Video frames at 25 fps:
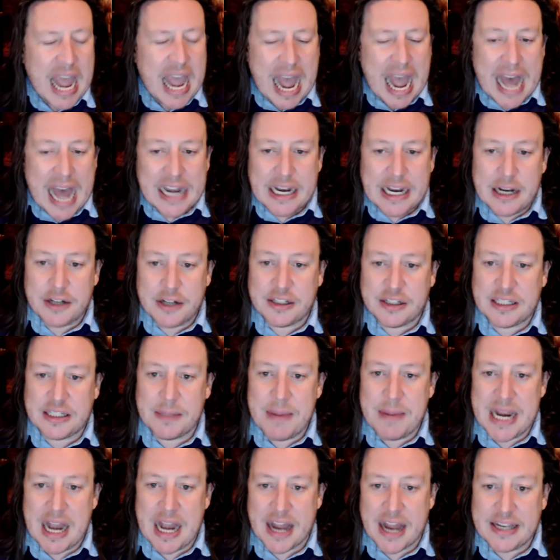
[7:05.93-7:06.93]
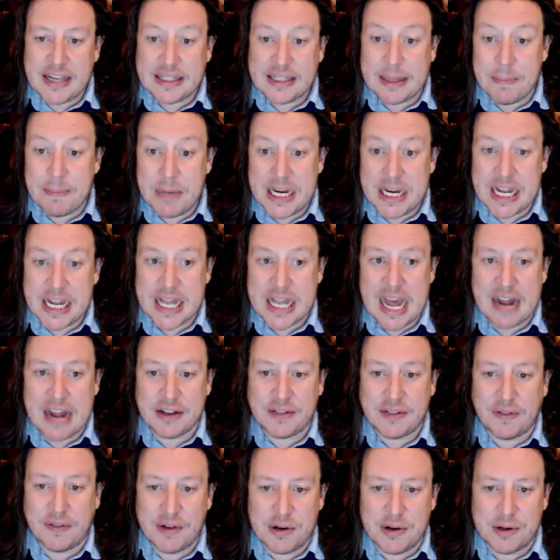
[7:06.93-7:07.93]
And it looks to me like somebody in the
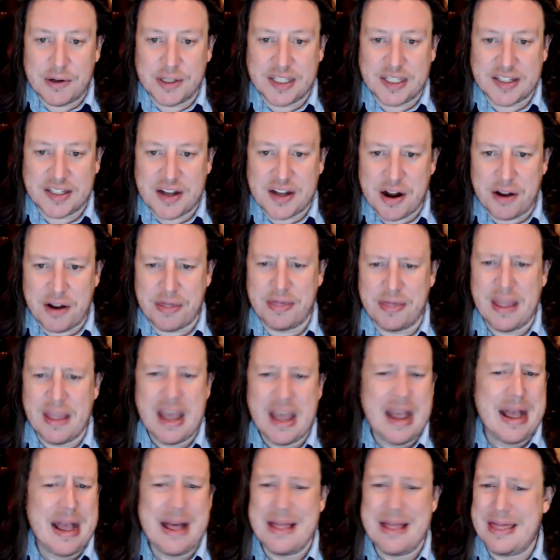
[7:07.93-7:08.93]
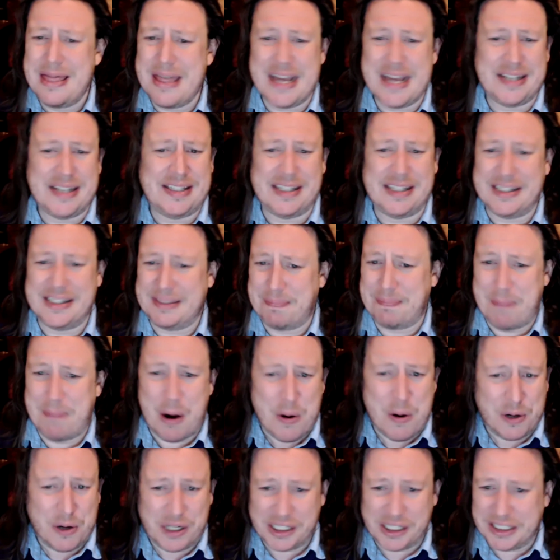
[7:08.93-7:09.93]
House of Lords has gone, this is
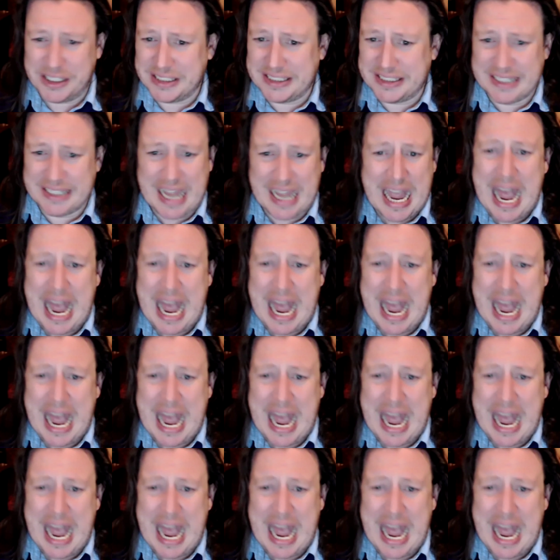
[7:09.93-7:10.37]
bonkers.